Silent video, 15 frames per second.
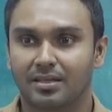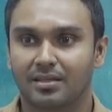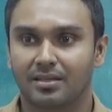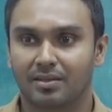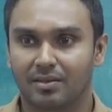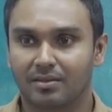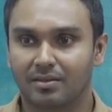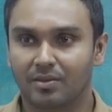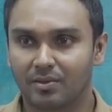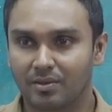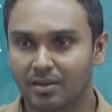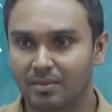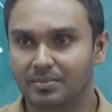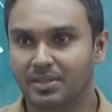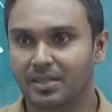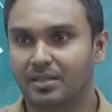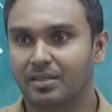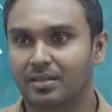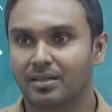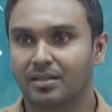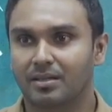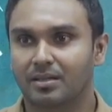You're not grown ups yet.
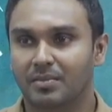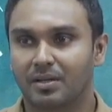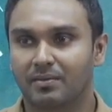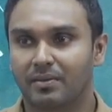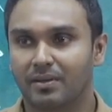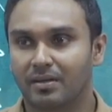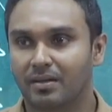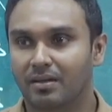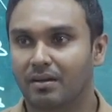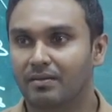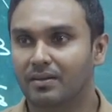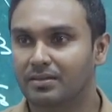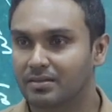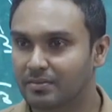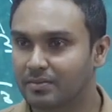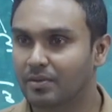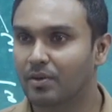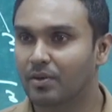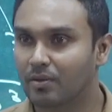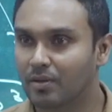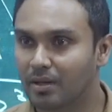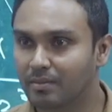But when you are once
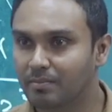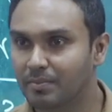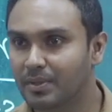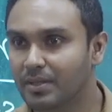grown up,